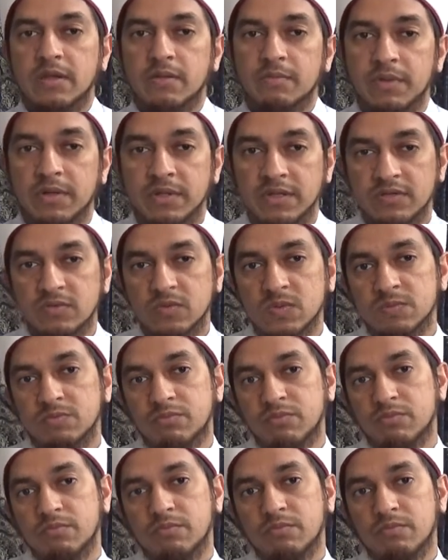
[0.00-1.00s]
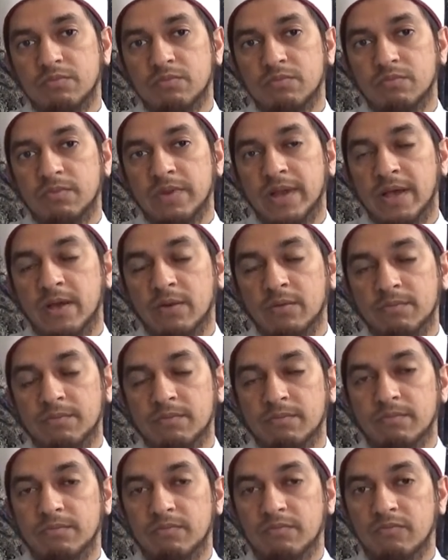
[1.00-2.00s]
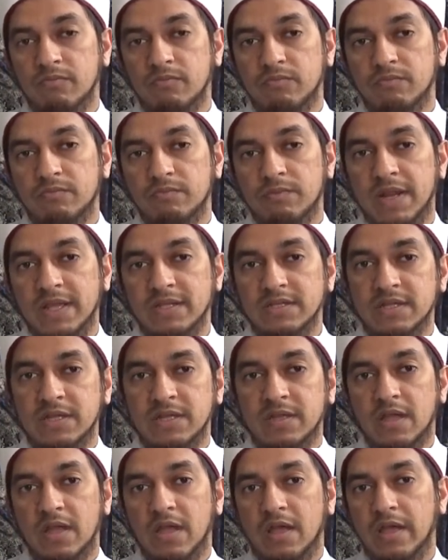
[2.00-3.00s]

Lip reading: But this was now placing